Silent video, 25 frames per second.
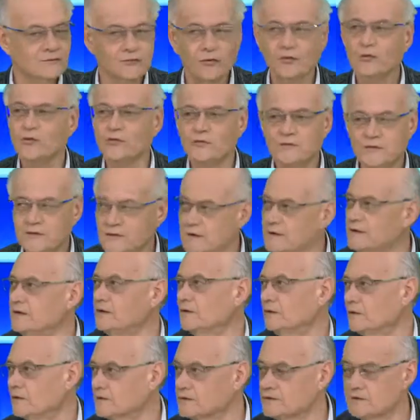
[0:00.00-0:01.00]

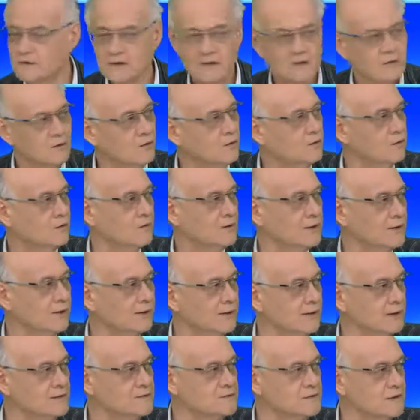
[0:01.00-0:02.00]
volunteers or
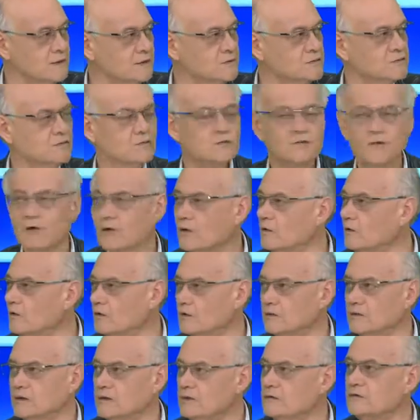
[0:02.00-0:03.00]
organization
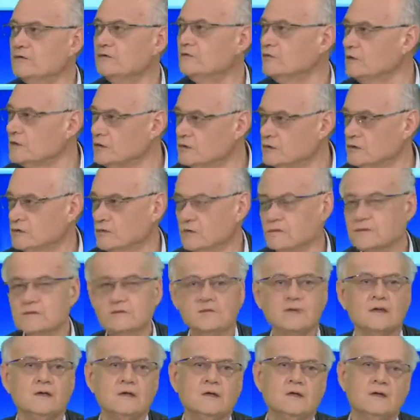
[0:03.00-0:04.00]
or
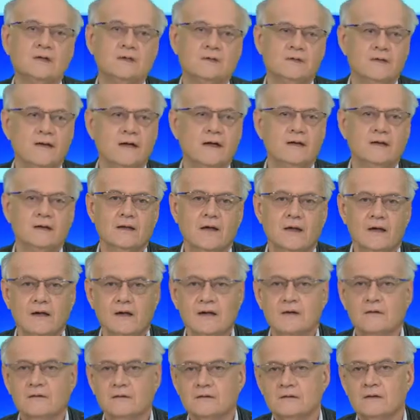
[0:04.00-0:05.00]
individuals that
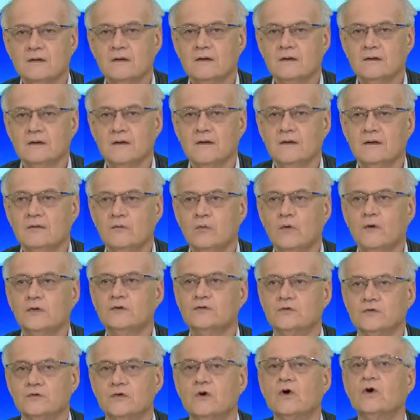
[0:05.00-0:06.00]

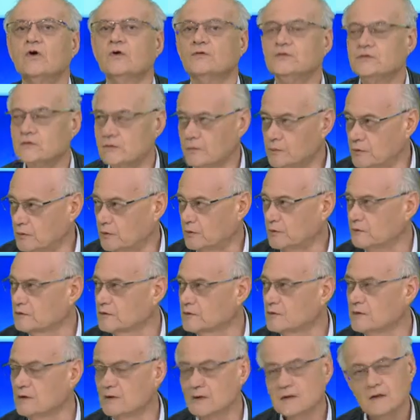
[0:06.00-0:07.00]
want to
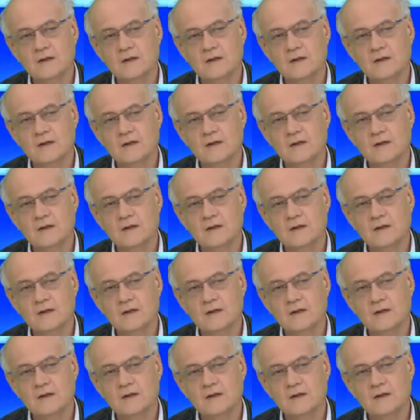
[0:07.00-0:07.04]
contribute